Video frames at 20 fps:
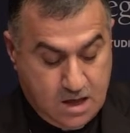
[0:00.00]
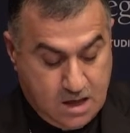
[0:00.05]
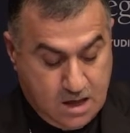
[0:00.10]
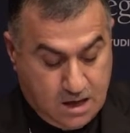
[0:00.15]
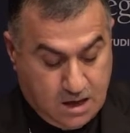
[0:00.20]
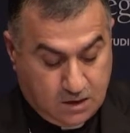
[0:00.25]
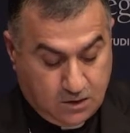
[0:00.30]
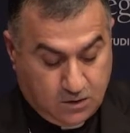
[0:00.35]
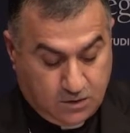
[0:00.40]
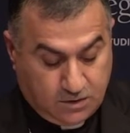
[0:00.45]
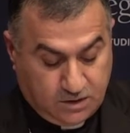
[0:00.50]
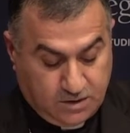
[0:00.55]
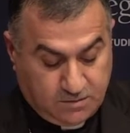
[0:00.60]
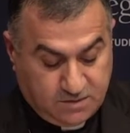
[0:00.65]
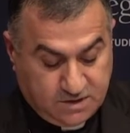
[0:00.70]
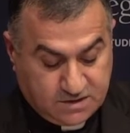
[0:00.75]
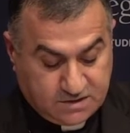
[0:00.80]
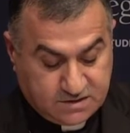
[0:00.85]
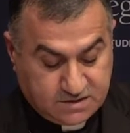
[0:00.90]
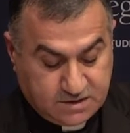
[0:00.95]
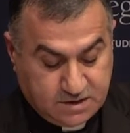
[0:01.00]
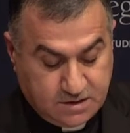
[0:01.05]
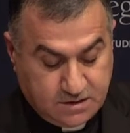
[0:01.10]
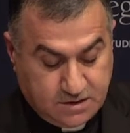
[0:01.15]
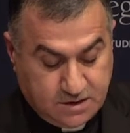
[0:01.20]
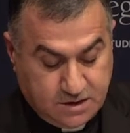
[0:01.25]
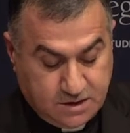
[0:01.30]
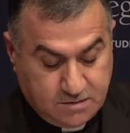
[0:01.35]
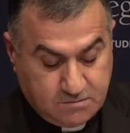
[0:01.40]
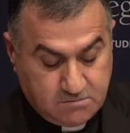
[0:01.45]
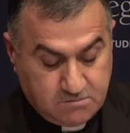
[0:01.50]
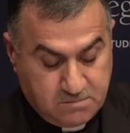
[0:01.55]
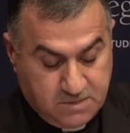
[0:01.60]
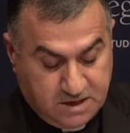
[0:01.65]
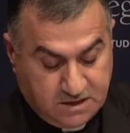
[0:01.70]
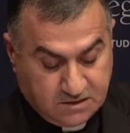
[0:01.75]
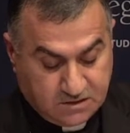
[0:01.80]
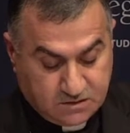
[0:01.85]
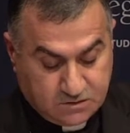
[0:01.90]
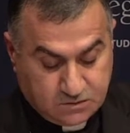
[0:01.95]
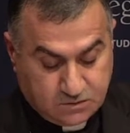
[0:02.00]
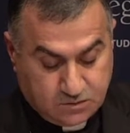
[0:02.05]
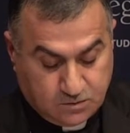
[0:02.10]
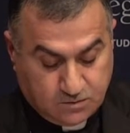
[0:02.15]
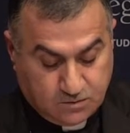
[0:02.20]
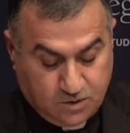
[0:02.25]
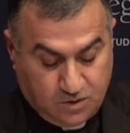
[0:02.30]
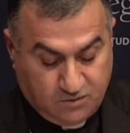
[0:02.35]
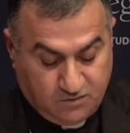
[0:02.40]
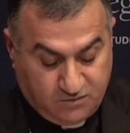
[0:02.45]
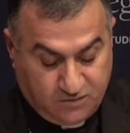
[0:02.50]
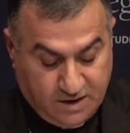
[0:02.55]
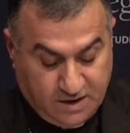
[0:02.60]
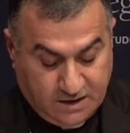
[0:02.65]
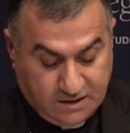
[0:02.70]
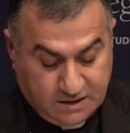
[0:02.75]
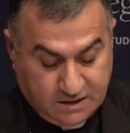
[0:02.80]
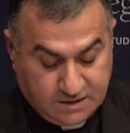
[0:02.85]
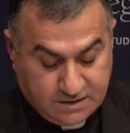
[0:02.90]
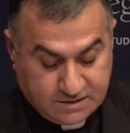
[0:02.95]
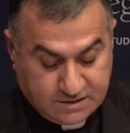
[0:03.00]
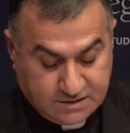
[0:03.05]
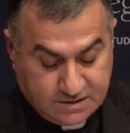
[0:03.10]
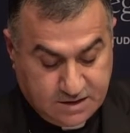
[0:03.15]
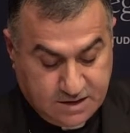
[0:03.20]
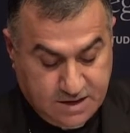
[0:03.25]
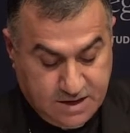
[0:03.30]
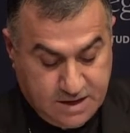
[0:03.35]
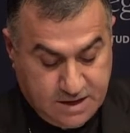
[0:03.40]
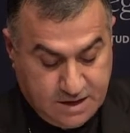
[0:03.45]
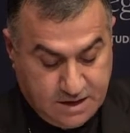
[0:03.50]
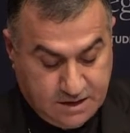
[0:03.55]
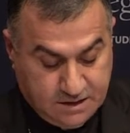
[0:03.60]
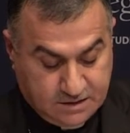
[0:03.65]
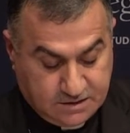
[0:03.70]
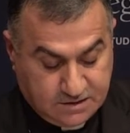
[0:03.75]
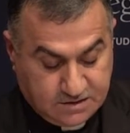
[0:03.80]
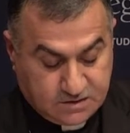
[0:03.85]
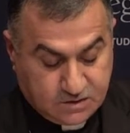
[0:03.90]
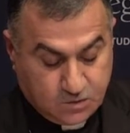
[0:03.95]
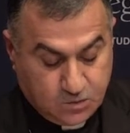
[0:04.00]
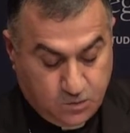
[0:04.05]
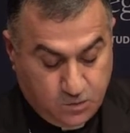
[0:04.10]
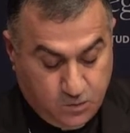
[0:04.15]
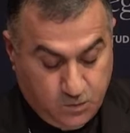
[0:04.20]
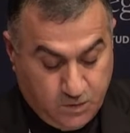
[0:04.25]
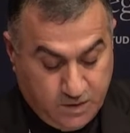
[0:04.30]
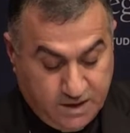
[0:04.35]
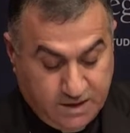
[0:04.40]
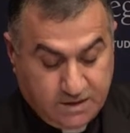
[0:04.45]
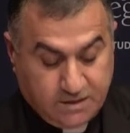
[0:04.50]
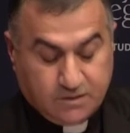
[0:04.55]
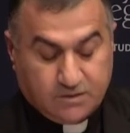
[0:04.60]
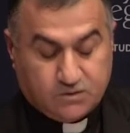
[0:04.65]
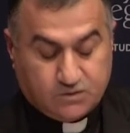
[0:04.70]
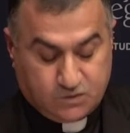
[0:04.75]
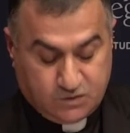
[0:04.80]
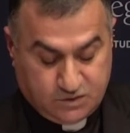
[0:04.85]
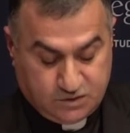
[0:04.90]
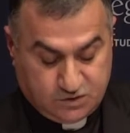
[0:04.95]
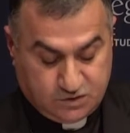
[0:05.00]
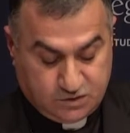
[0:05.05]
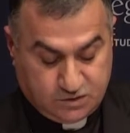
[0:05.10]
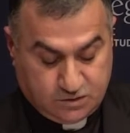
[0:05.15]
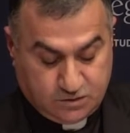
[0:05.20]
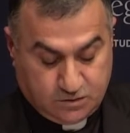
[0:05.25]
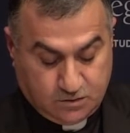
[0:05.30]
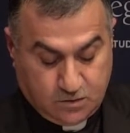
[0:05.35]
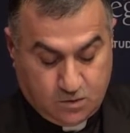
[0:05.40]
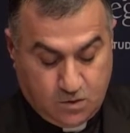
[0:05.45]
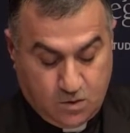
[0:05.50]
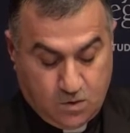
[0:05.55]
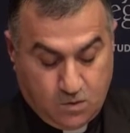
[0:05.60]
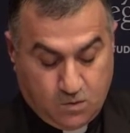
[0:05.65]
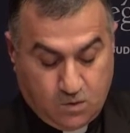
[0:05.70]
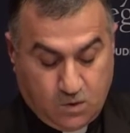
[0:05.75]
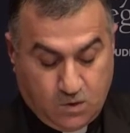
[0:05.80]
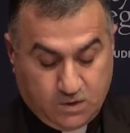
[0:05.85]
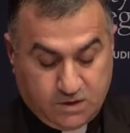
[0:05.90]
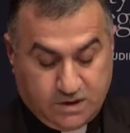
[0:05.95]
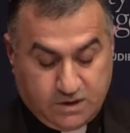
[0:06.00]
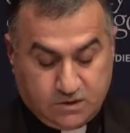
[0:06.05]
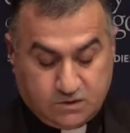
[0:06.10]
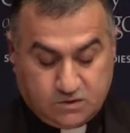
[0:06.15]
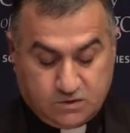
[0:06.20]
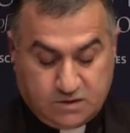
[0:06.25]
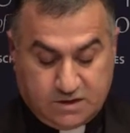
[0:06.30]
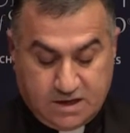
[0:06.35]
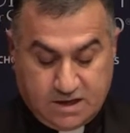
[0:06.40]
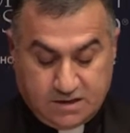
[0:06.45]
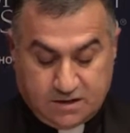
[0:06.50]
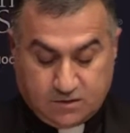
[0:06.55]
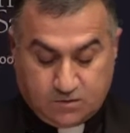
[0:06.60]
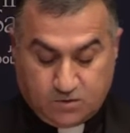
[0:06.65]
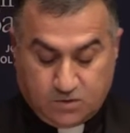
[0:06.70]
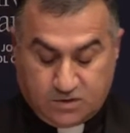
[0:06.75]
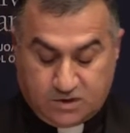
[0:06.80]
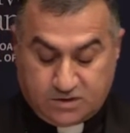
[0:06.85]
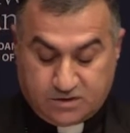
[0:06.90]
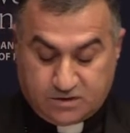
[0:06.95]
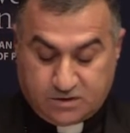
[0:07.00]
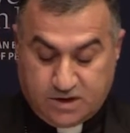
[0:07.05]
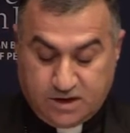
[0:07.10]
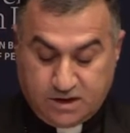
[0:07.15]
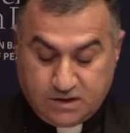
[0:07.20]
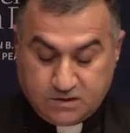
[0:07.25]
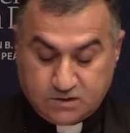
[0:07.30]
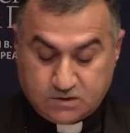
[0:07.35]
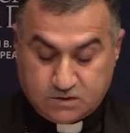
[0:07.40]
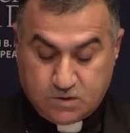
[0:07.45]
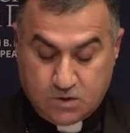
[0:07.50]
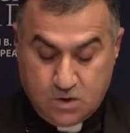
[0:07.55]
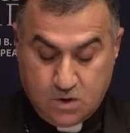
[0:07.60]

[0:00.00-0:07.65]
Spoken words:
Alone amidst the maelstrom of violence, it is we, Christians, walking together with Christ,